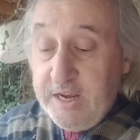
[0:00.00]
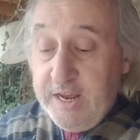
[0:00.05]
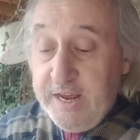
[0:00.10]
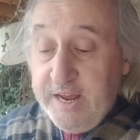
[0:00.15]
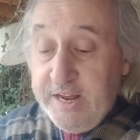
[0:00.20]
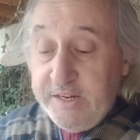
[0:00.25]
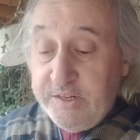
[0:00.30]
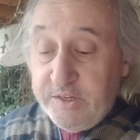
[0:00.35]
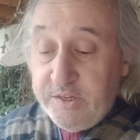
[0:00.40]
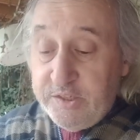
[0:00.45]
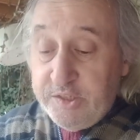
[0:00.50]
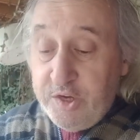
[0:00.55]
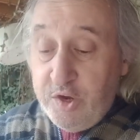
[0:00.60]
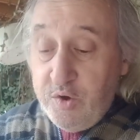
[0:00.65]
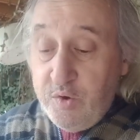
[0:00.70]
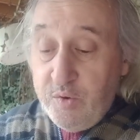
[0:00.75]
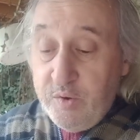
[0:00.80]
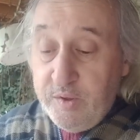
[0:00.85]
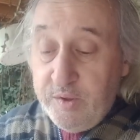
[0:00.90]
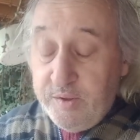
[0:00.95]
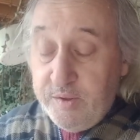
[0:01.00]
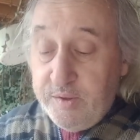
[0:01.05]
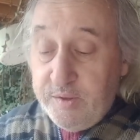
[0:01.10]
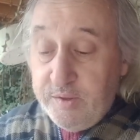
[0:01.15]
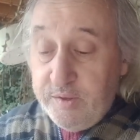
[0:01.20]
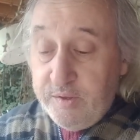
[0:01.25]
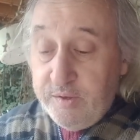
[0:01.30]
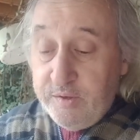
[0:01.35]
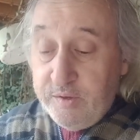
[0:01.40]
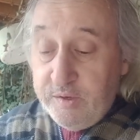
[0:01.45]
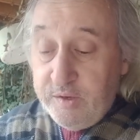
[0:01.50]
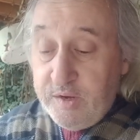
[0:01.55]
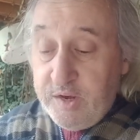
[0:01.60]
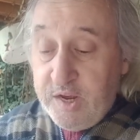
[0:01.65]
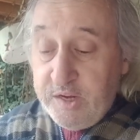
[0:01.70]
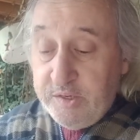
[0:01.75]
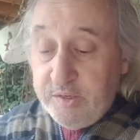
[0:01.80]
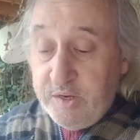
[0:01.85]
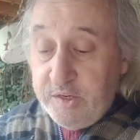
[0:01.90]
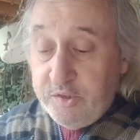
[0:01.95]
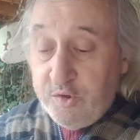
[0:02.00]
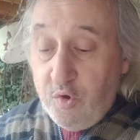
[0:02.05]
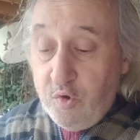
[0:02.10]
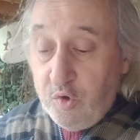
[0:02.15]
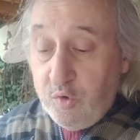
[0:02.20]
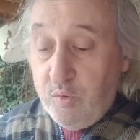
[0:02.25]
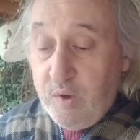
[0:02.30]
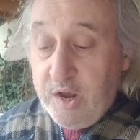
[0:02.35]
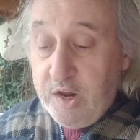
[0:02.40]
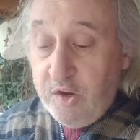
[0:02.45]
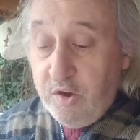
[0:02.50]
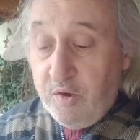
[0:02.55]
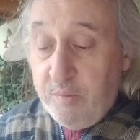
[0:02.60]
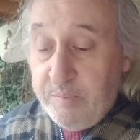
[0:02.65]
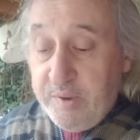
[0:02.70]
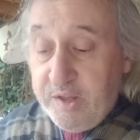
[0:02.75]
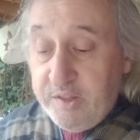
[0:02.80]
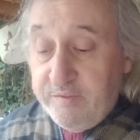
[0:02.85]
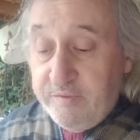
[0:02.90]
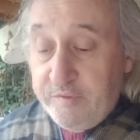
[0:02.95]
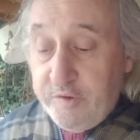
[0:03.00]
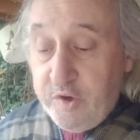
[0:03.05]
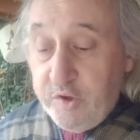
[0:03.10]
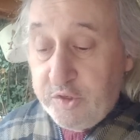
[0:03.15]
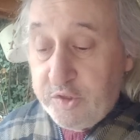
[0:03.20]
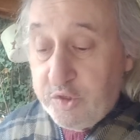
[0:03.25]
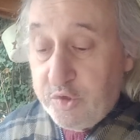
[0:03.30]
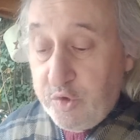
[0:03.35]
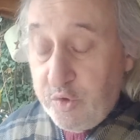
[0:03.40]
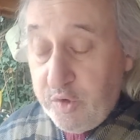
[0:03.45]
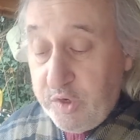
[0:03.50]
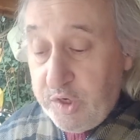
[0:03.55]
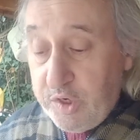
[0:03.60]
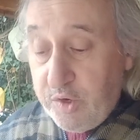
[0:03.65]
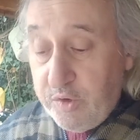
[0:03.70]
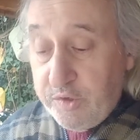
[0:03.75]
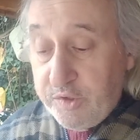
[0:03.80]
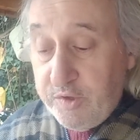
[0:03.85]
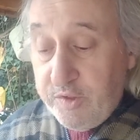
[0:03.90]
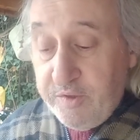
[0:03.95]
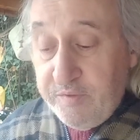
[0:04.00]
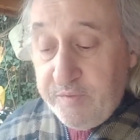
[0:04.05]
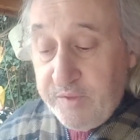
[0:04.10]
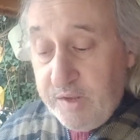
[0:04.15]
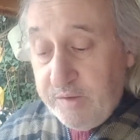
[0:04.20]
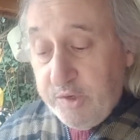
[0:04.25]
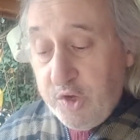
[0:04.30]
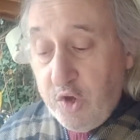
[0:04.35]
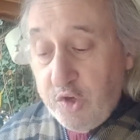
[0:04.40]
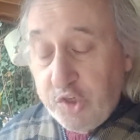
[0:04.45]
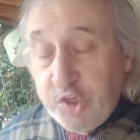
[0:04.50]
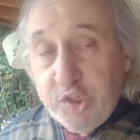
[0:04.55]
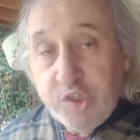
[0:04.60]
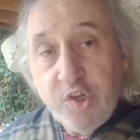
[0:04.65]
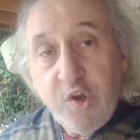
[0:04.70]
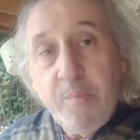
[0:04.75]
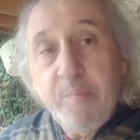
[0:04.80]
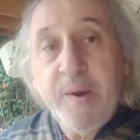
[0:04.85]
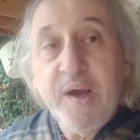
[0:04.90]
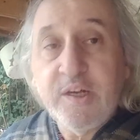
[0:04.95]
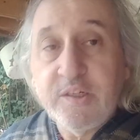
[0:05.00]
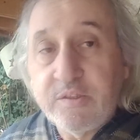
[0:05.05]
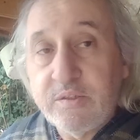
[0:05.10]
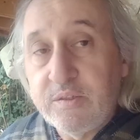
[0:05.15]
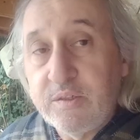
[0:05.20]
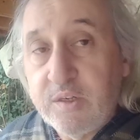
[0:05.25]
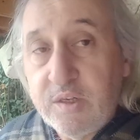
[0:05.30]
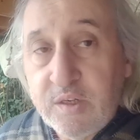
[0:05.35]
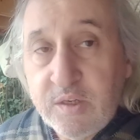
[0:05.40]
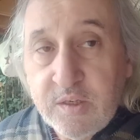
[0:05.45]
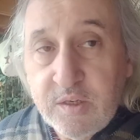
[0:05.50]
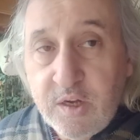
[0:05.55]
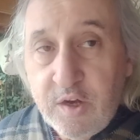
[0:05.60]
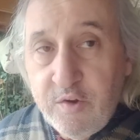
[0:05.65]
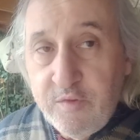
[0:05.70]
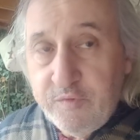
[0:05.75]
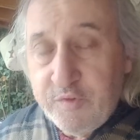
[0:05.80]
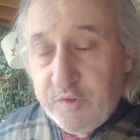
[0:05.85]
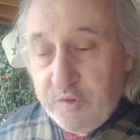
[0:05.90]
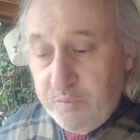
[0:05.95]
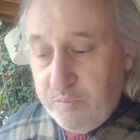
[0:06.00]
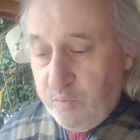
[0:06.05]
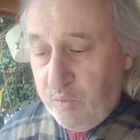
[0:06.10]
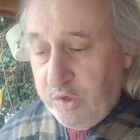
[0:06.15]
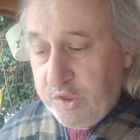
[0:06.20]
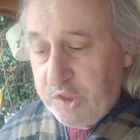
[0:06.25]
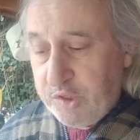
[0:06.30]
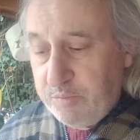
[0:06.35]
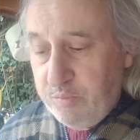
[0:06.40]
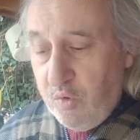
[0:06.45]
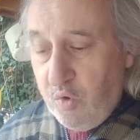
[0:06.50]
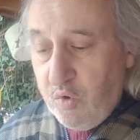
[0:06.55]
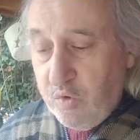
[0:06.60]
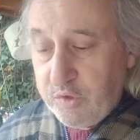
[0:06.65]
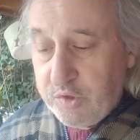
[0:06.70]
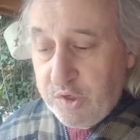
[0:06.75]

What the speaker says: And so I talk quite a lot about the first two, so I'll go just go back over them once more.